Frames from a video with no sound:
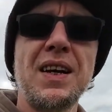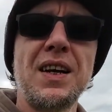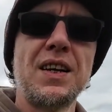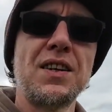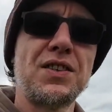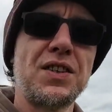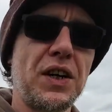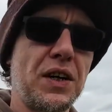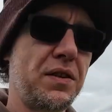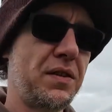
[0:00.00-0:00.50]

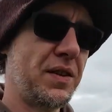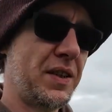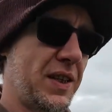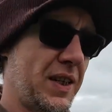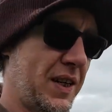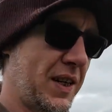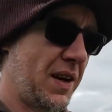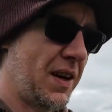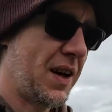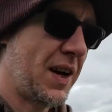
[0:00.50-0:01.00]
So
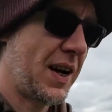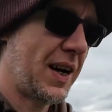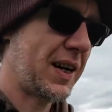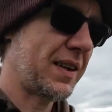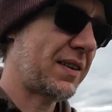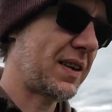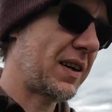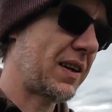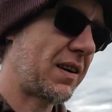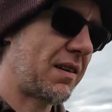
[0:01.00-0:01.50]
I
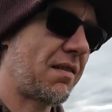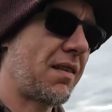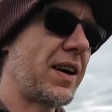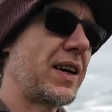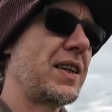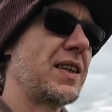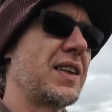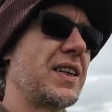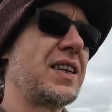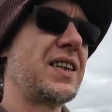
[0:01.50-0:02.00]
had that
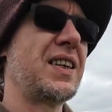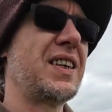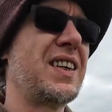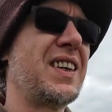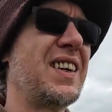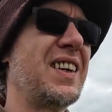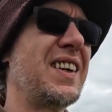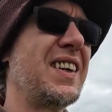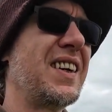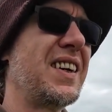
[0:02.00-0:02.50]
great
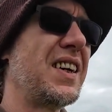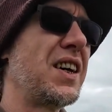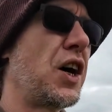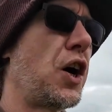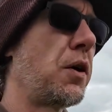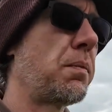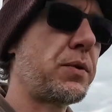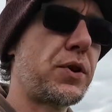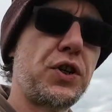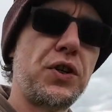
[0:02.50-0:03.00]

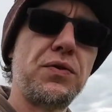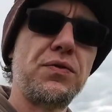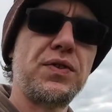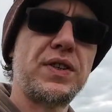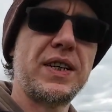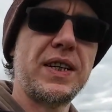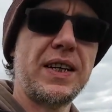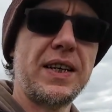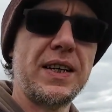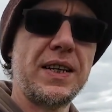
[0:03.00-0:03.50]

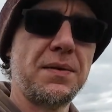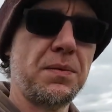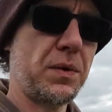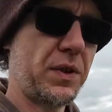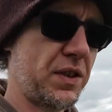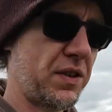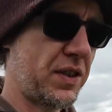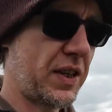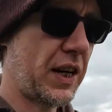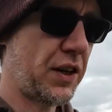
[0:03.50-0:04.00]
opportunity with
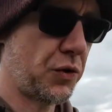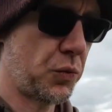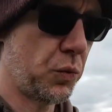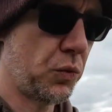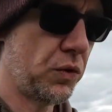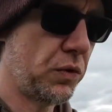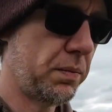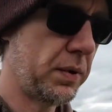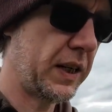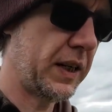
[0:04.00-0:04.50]
the sedge
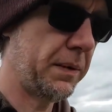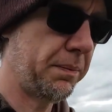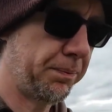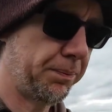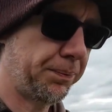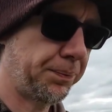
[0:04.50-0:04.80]
warbler